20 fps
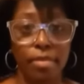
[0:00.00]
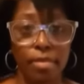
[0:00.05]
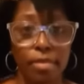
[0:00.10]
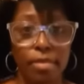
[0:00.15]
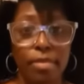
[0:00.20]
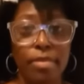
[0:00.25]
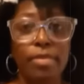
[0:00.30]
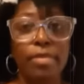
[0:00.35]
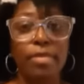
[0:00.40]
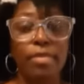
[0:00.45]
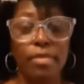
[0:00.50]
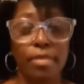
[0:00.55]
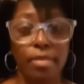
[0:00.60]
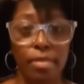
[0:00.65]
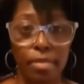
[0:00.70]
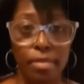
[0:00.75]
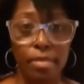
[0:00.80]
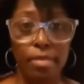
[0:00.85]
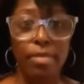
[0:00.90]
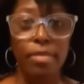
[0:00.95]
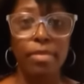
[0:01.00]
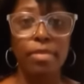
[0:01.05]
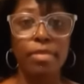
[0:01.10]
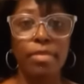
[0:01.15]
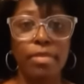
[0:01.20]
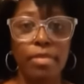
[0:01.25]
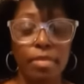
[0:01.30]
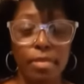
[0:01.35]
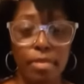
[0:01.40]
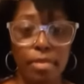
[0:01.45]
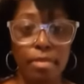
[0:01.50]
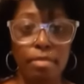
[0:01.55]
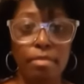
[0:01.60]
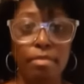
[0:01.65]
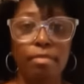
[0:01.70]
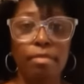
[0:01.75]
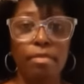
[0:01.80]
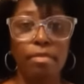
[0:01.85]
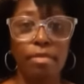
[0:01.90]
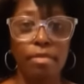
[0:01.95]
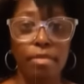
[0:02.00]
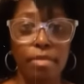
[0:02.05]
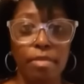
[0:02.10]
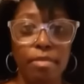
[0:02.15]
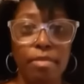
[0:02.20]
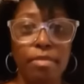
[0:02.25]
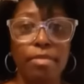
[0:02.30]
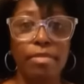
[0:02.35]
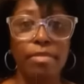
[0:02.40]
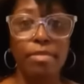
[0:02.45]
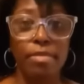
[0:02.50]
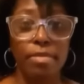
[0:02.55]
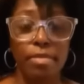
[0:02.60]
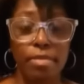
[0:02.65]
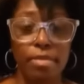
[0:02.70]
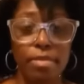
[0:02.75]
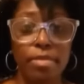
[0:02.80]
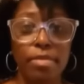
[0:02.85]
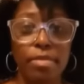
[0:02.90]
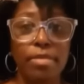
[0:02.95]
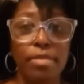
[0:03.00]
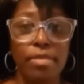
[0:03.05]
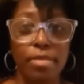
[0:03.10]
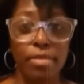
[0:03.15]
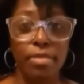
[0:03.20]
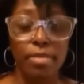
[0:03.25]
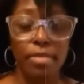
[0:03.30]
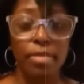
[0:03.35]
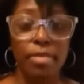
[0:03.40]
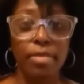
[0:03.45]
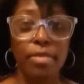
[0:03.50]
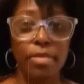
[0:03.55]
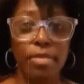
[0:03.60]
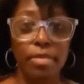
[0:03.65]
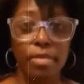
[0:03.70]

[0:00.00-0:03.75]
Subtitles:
The person shown says nothing.